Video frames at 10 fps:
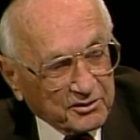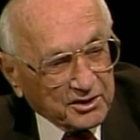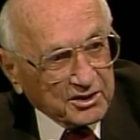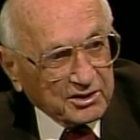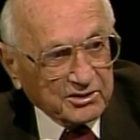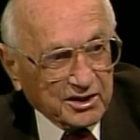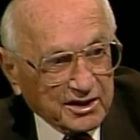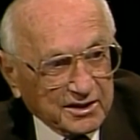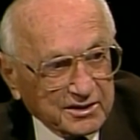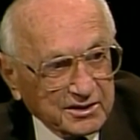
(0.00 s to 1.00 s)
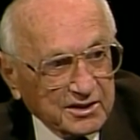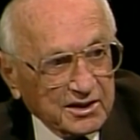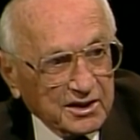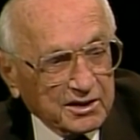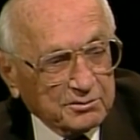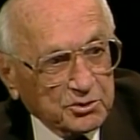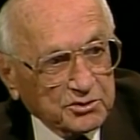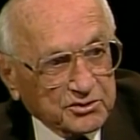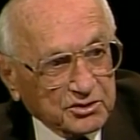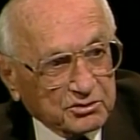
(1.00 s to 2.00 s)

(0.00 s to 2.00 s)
on the other hand, it moves